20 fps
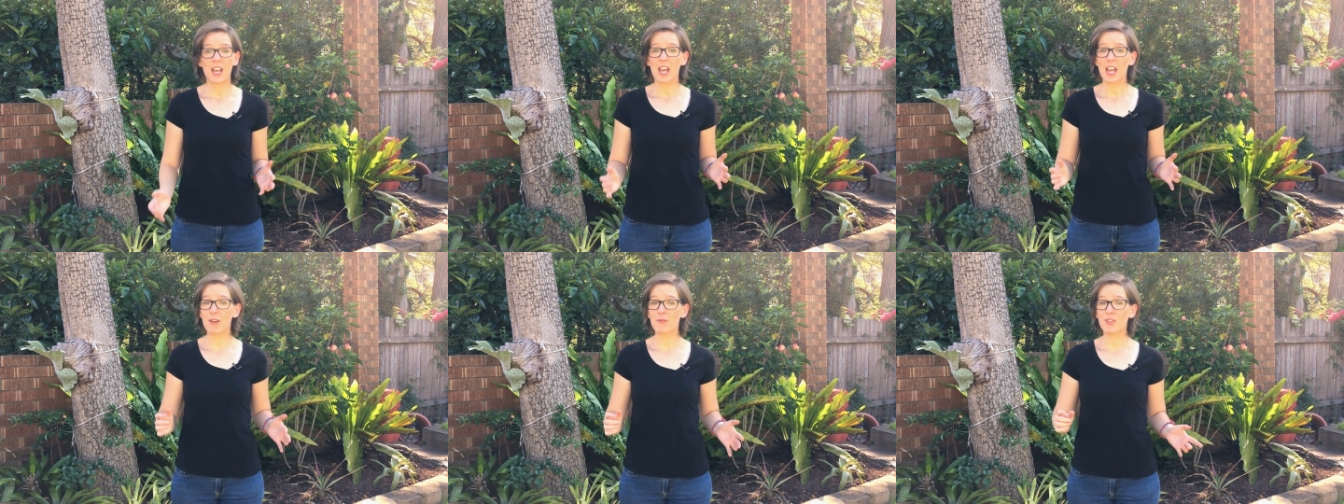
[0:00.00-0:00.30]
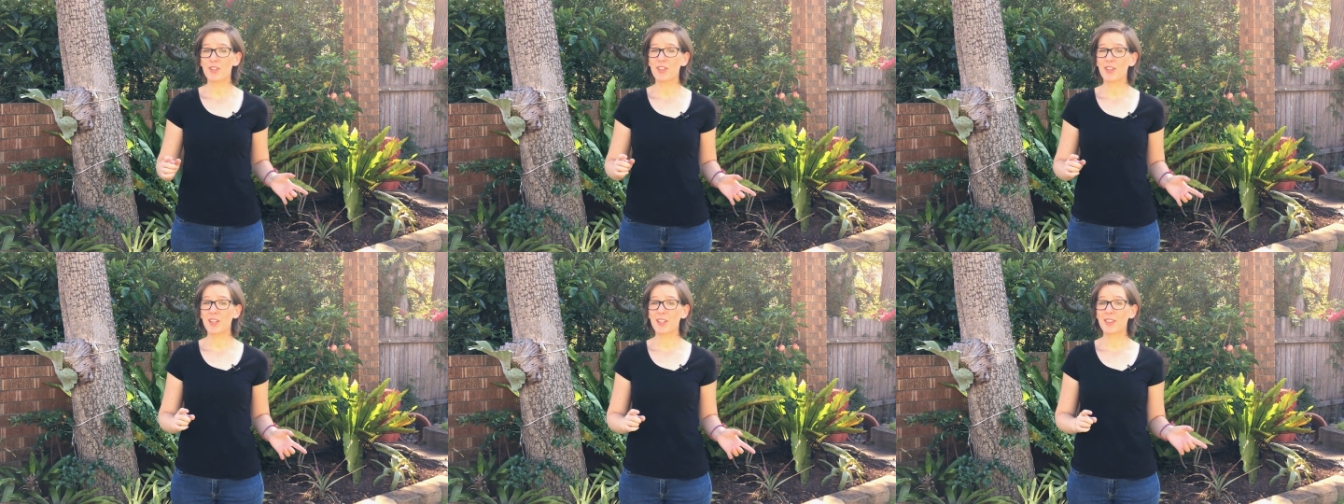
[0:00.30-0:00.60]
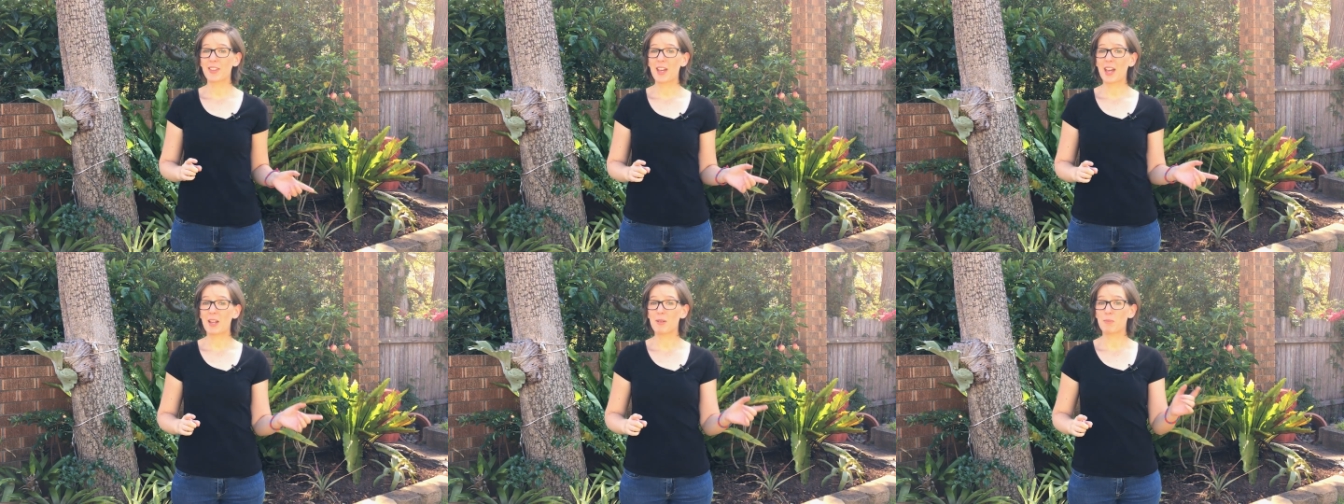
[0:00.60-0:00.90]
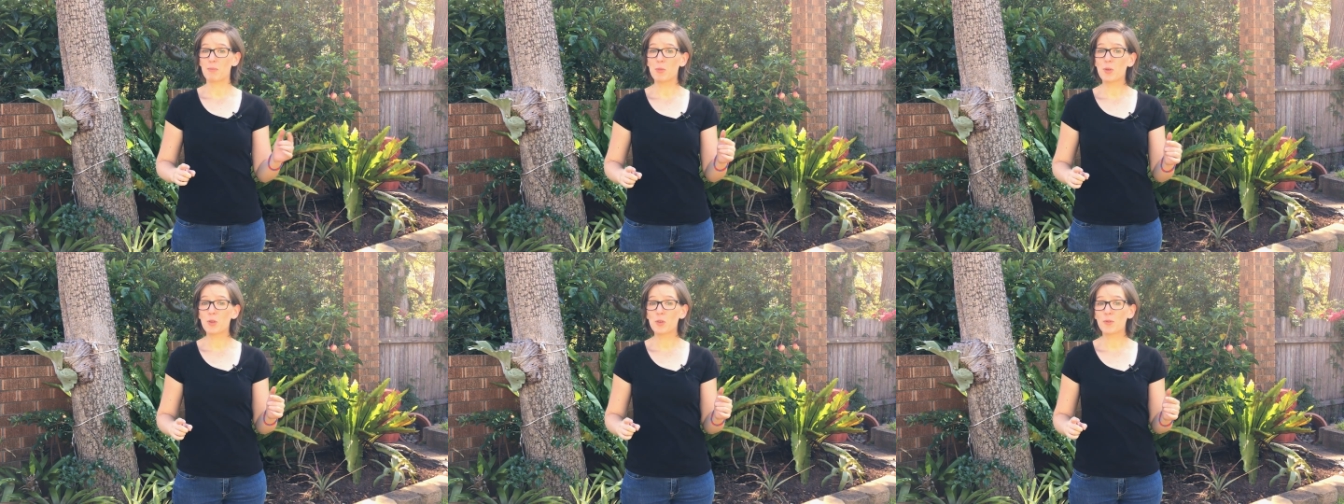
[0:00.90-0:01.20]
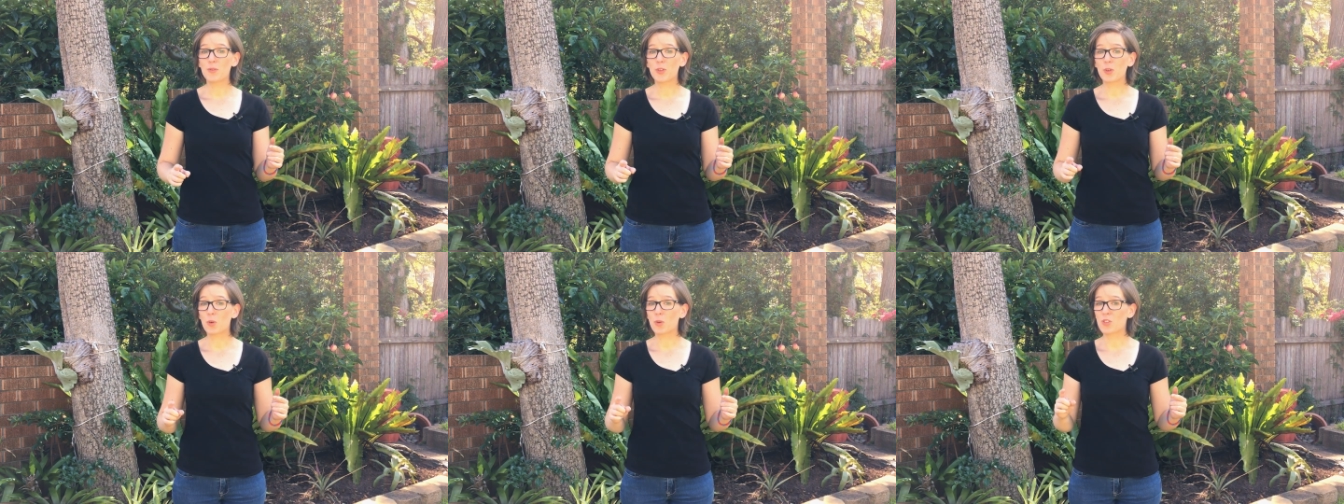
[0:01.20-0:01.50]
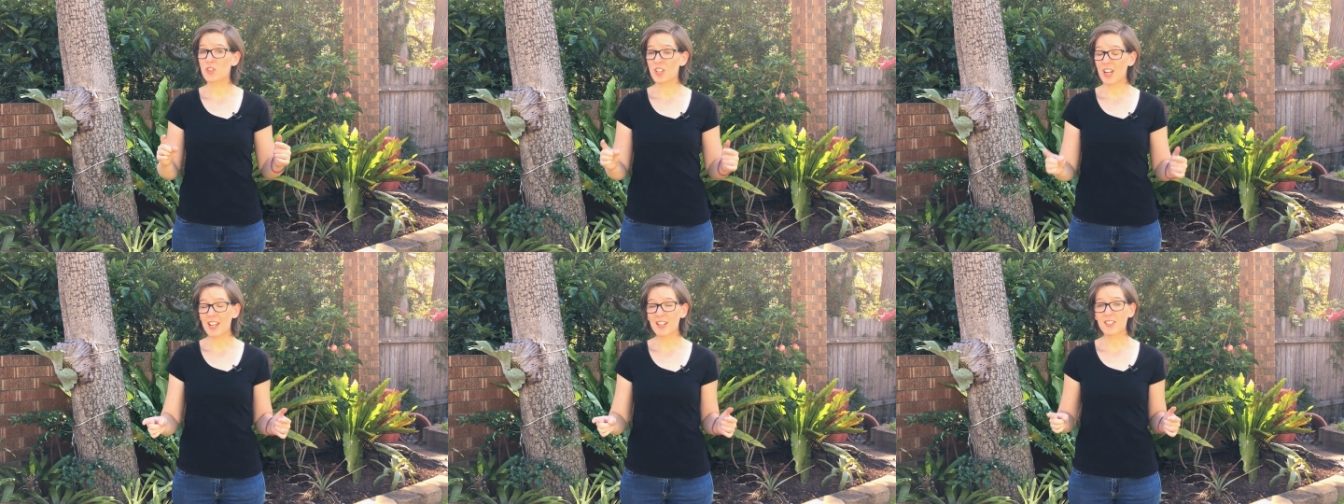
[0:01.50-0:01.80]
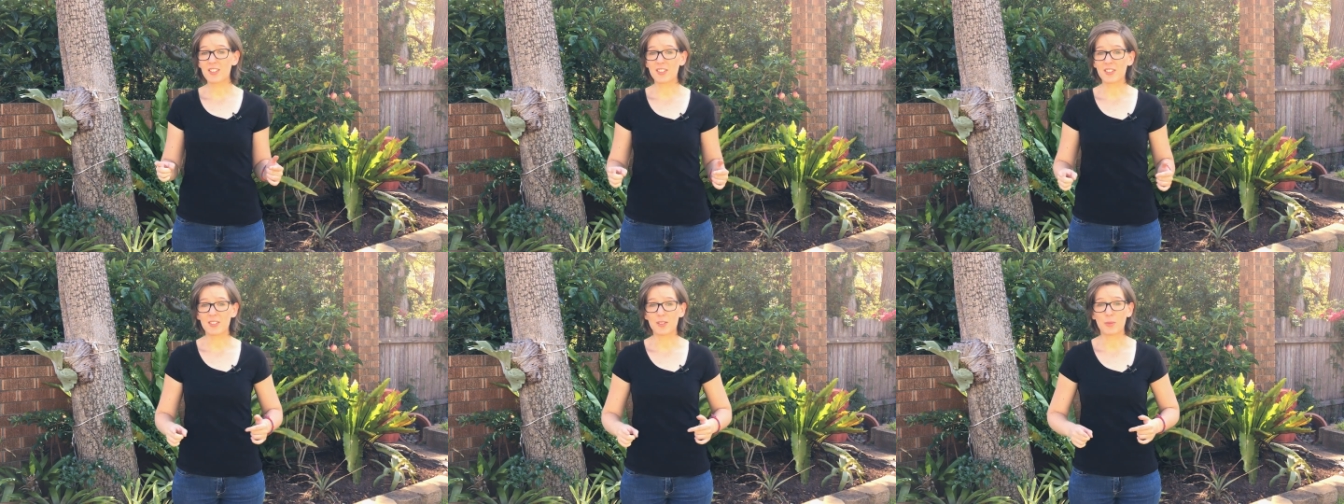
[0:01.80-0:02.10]
Everything that moves or
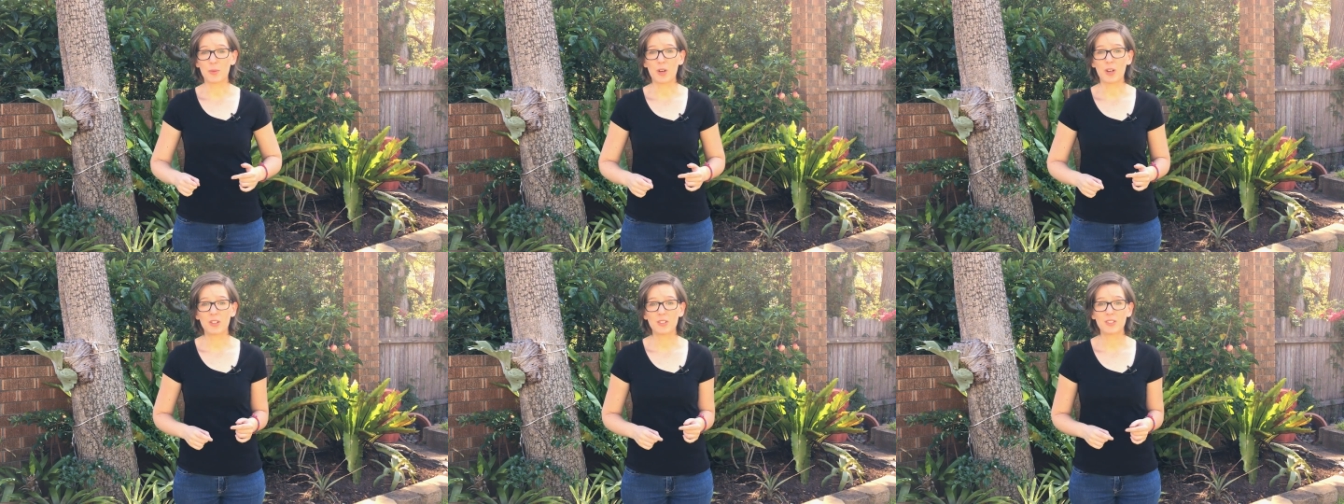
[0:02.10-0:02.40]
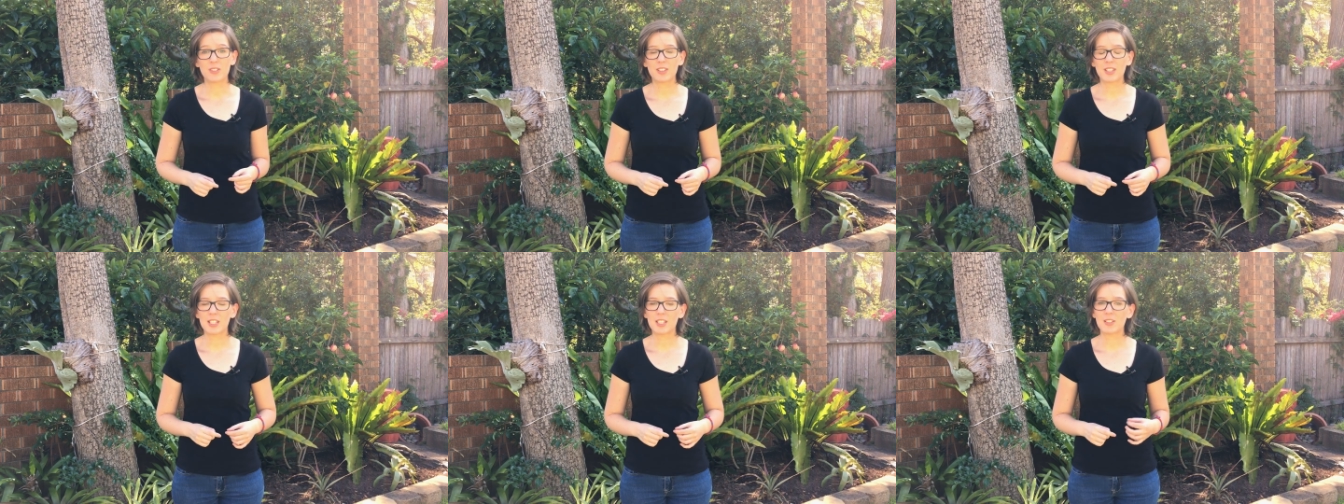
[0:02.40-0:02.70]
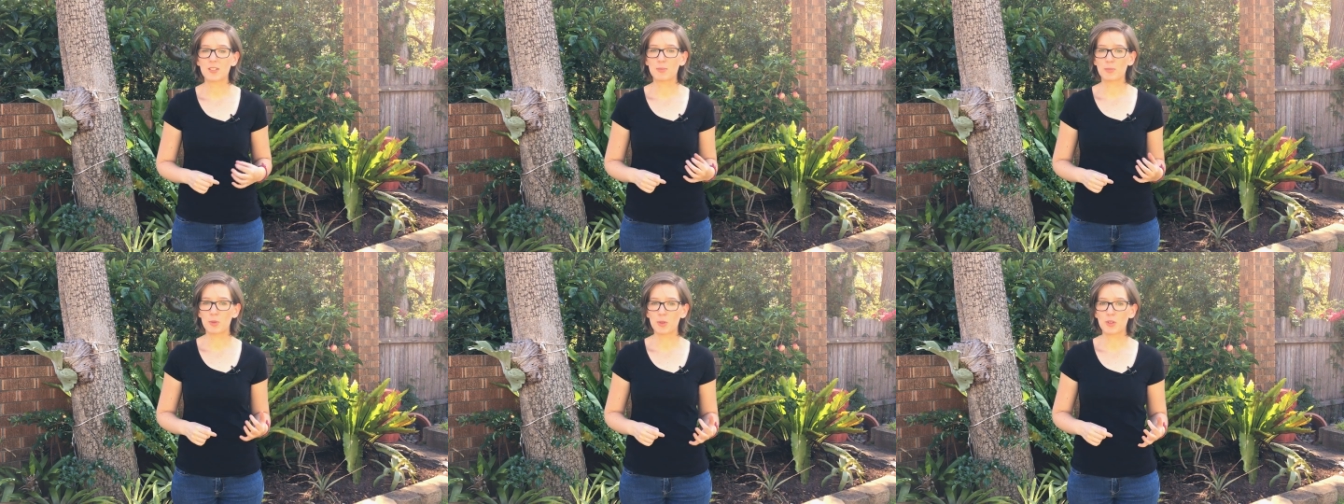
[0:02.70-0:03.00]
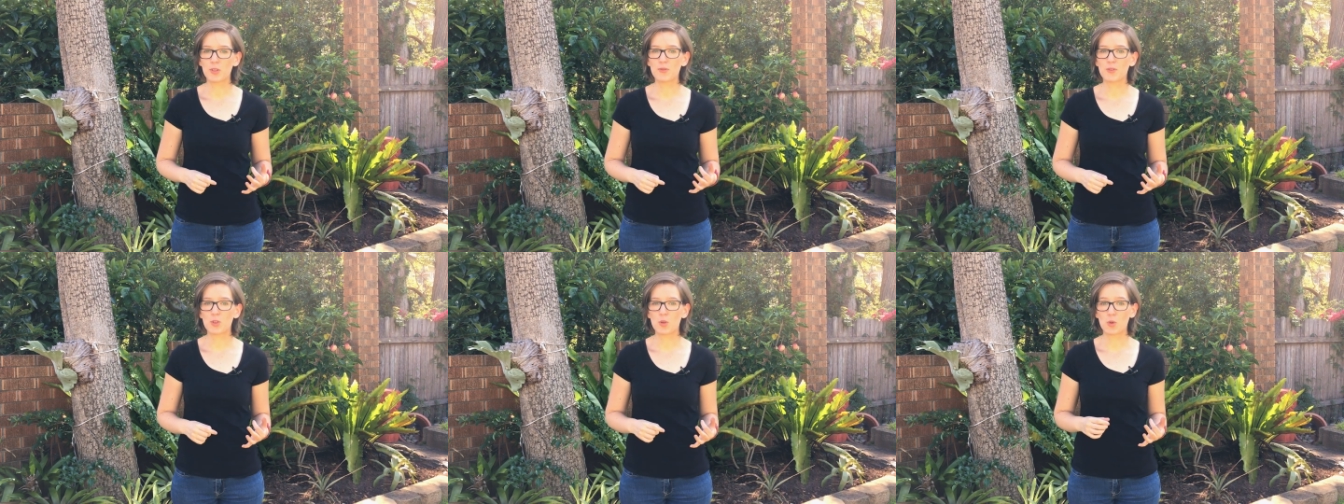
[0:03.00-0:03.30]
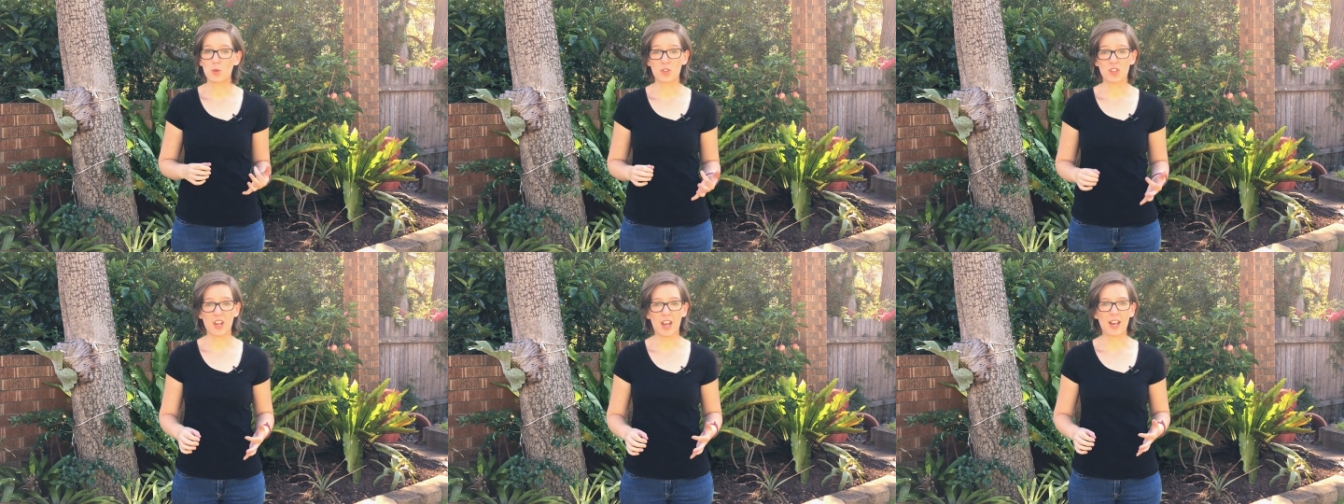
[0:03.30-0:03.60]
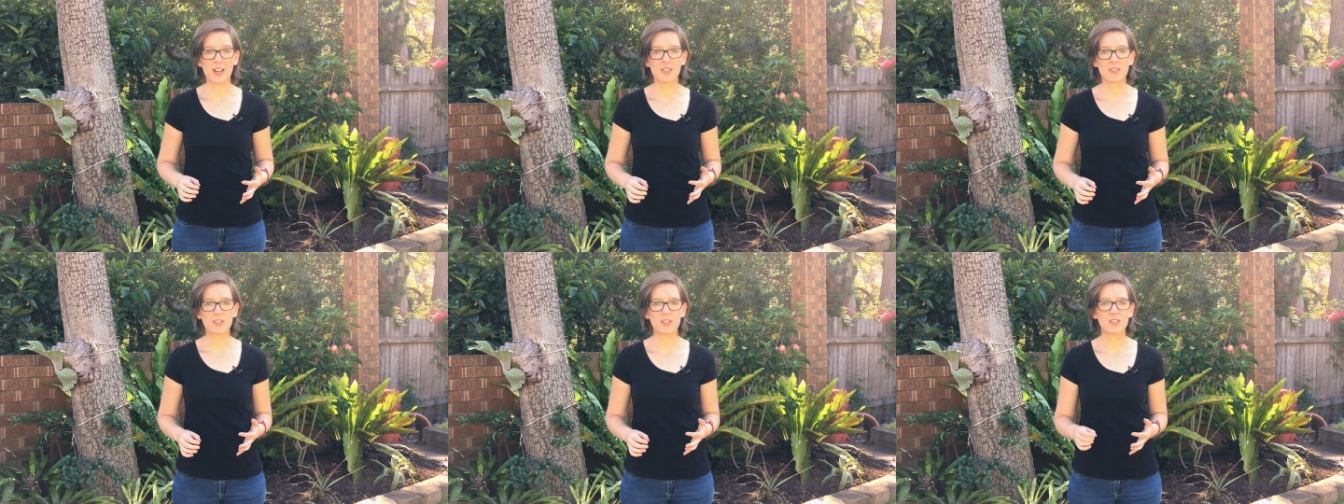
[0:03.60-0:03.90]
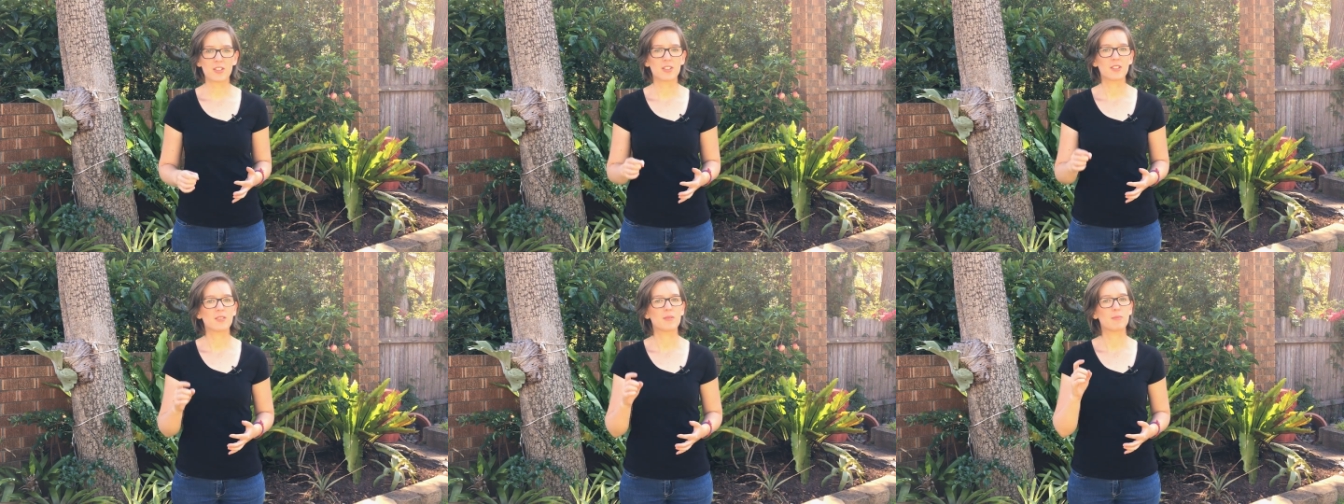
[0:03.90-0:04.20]
changes in the world is moved or
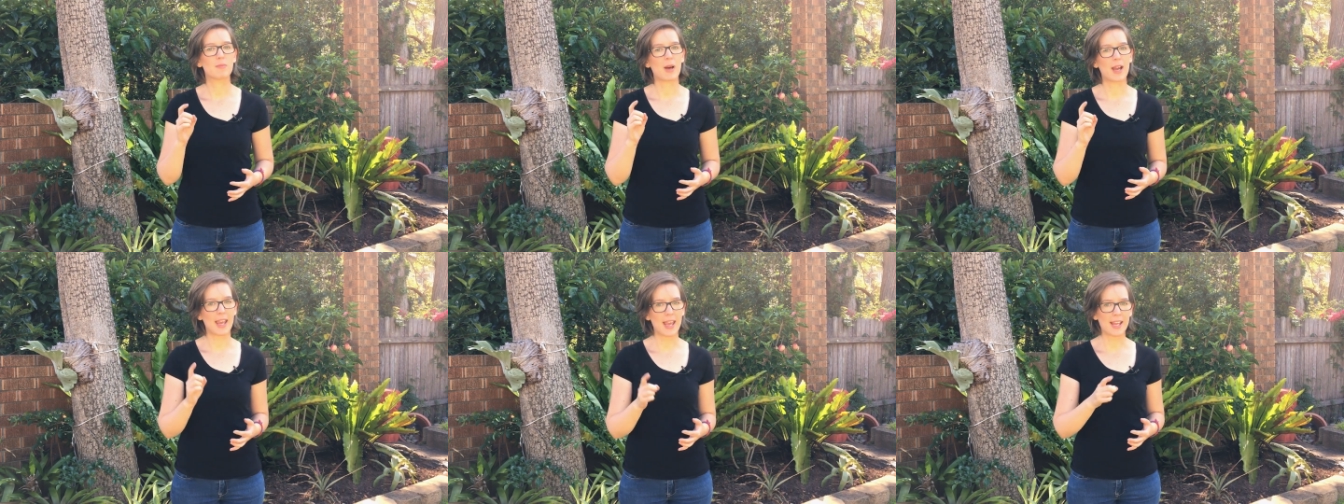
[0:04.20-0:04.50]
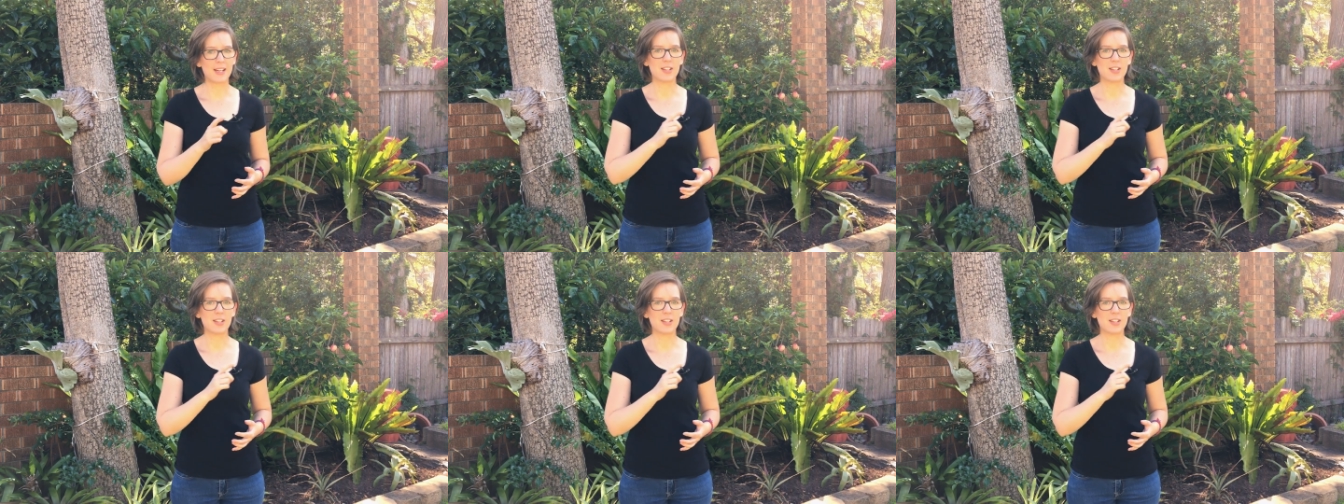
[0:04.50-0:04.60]
changed by